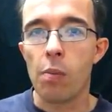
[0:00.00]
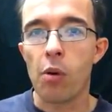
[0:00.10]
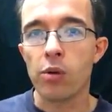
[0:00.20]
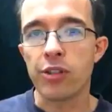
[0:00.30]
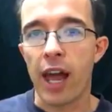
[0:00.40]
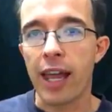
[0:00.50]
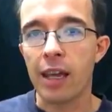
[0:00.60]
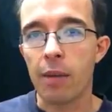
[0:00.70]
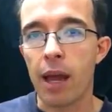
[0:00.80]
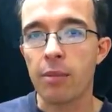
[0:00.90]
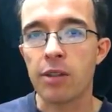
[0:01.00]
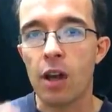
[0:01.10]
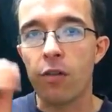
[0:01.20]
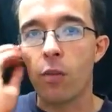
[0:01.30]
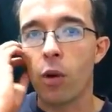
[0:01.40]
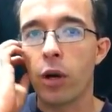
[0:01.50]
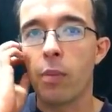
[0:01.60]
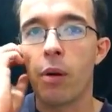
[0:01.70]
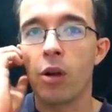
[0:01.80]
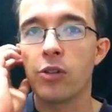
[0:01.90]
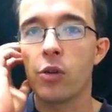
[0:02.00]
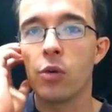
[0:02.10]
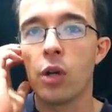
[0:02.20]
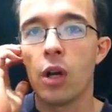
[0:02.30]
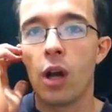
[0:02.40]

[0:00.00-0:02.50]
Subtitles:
Paul's saying about himself and what an apostle